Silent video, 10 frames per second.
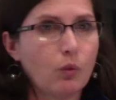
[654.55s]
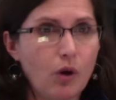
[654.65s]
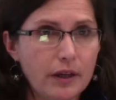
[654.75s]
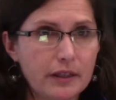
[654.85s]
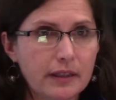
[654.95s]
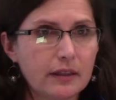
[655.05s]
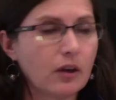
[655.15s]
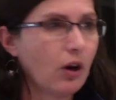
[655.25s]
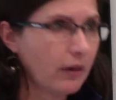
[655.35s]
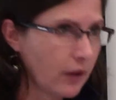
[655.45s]
Rwanda
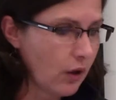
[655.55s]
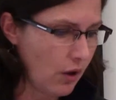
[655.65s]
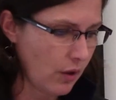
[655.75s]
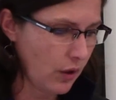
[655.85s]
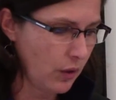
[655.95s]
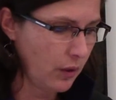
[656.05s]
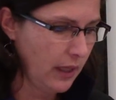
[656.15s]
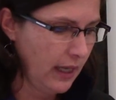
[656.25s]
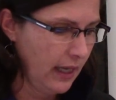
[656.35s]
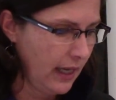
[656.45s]
and the Congo,
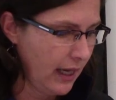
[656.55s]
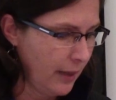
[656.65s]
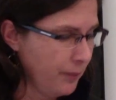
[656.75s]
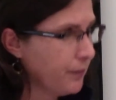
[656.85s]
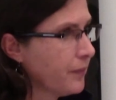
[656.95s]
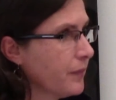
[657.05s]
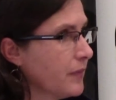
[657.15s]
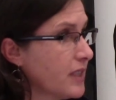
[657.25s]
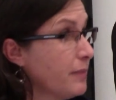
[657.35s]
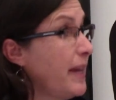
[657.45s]

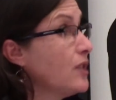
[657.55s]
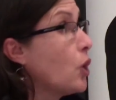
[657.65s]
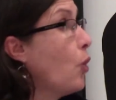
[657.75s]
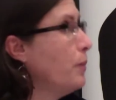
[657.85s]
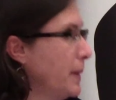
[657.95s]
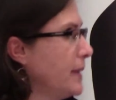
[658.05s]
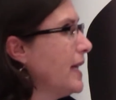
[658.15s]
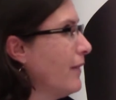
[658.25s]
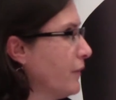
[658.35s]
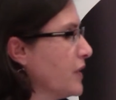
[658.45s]
space
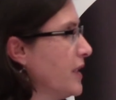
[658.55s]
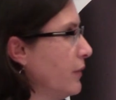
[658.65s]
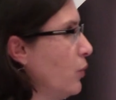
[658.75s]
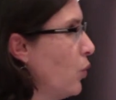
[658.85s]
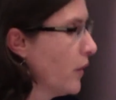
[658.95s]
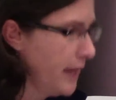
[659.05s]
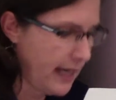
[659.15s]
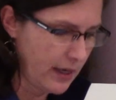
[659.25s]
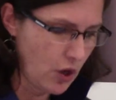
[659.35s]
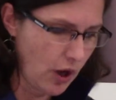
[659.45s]
opened up for civil war
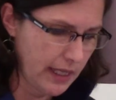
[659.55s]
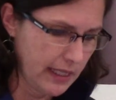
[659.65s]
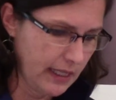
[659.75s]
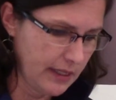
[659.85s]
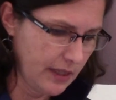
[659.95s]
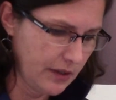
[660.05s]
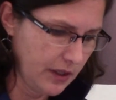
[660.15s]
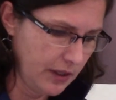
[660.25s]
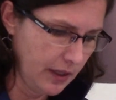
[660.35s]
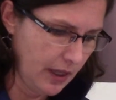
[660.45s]
that had not
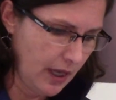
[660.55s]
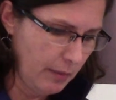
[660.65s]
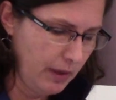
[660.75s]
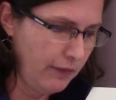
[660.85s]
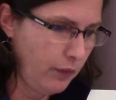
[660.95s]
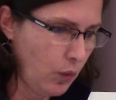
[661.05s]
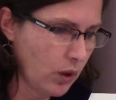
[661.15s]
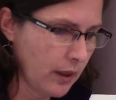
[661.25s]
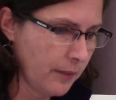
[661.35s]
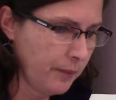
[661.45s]
existed
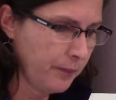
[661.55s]
before.